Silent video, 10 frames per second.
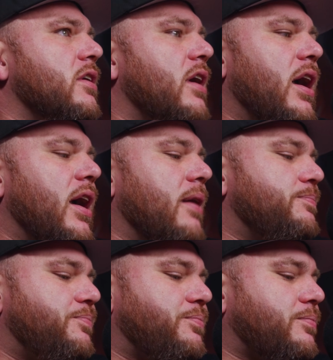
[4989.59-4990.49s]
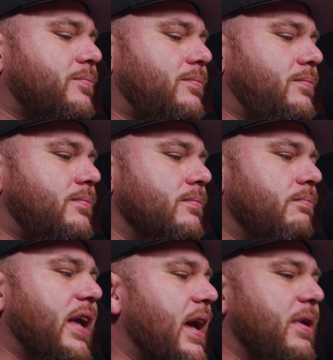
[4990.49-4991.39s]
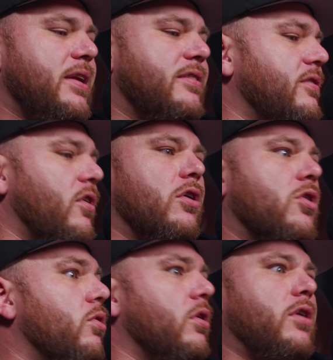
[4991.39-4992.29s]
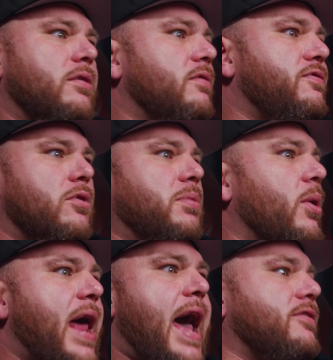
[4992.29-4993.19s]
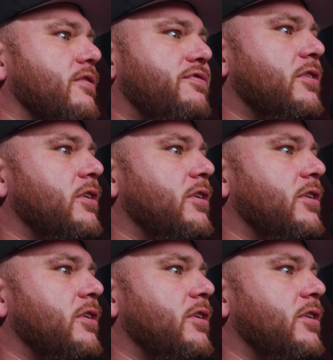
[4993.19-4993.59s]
But yeah, man, this is all going on, full-blown active.